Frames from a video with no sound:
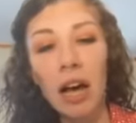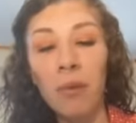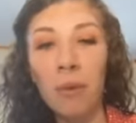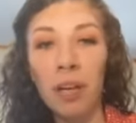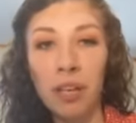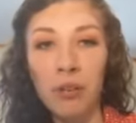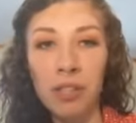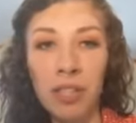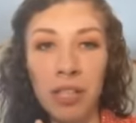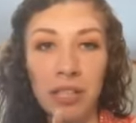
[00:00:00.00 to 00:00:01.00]
And we
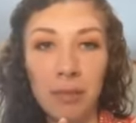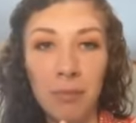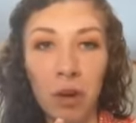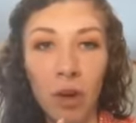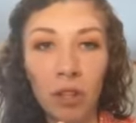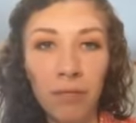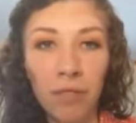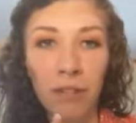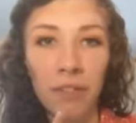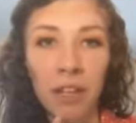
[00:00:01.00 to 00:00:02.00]
use the smaller,
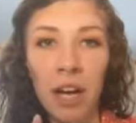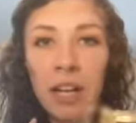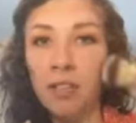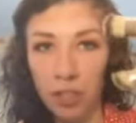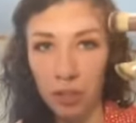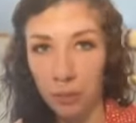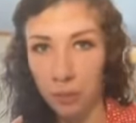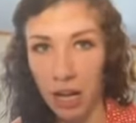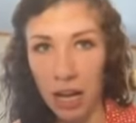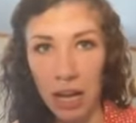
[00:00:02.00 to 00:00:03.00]
fluffier end to
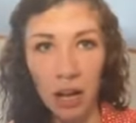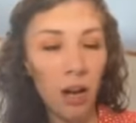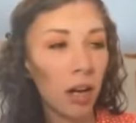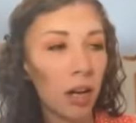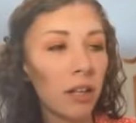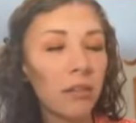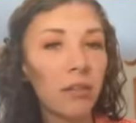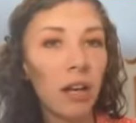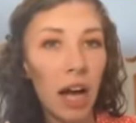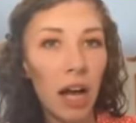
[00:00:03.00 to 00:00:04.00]
apply our
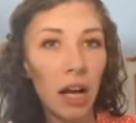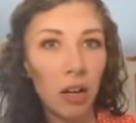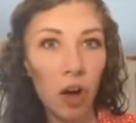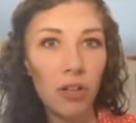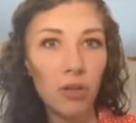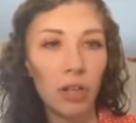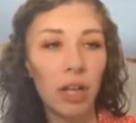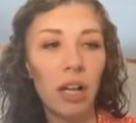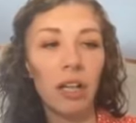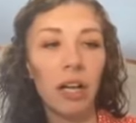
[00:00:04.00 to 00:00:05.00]
contour
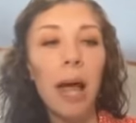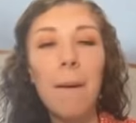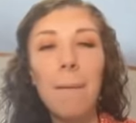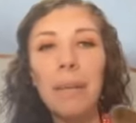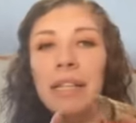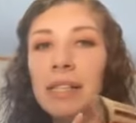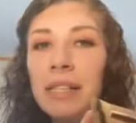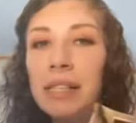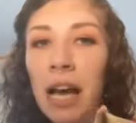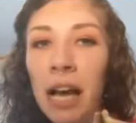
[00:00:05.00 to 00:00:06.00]
color. But
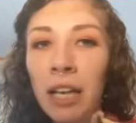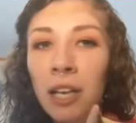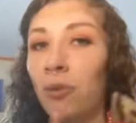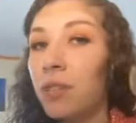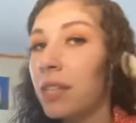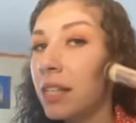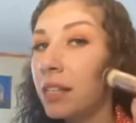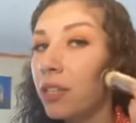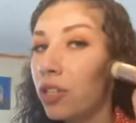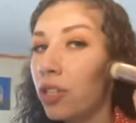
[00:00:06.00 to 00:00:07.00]
since I use
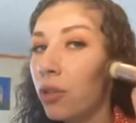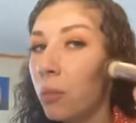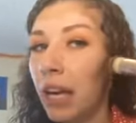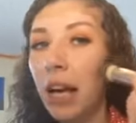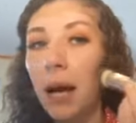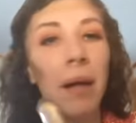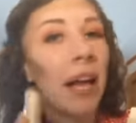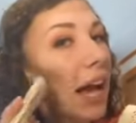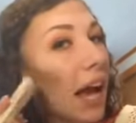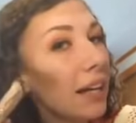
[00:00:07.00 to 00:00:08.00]
this to pick up
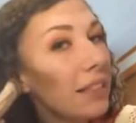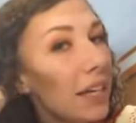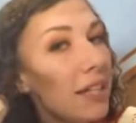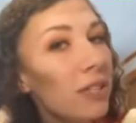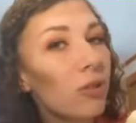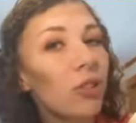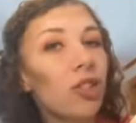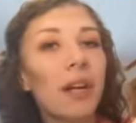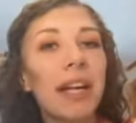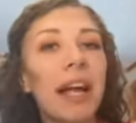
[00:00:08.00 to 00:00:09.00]
any excess or
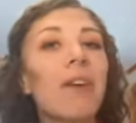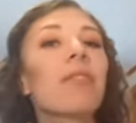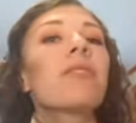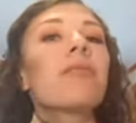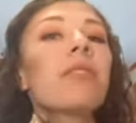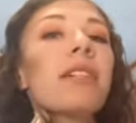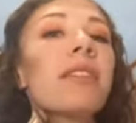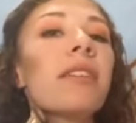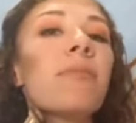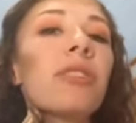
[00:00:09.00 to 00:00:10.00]
straighten out those
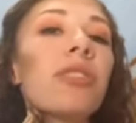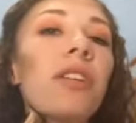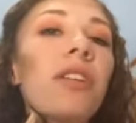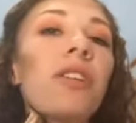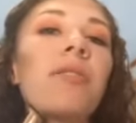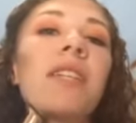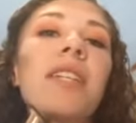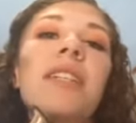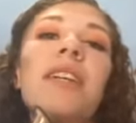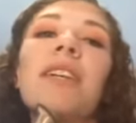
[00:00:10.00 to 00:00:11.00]
lines, I'm just going to use it
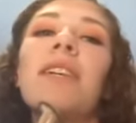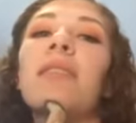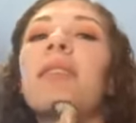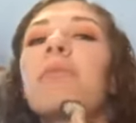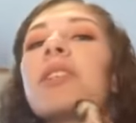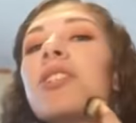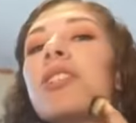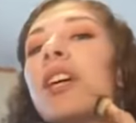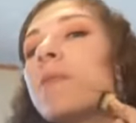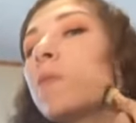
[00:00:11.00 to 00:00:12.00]
and take it around my
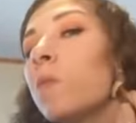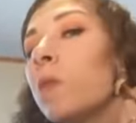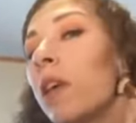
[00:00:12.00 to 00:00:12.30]
chin.